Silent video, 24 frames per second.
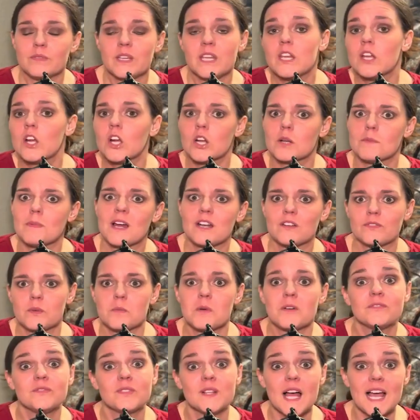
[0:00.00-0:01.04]
he heard about it from
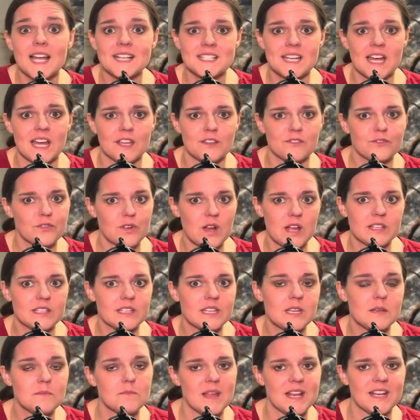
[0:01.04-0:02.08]
a fly-tying friend
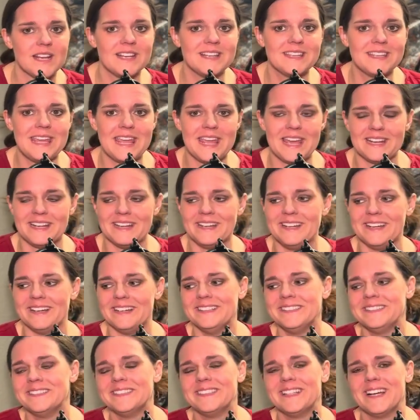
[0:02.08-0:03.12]
he'd made in
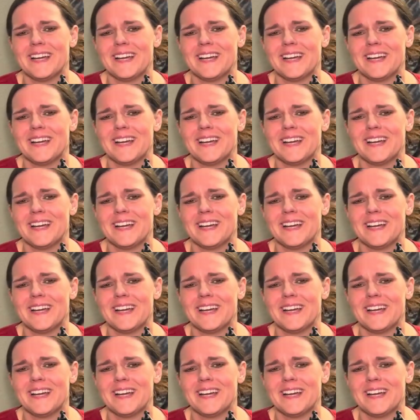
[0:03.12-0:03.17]
Canada.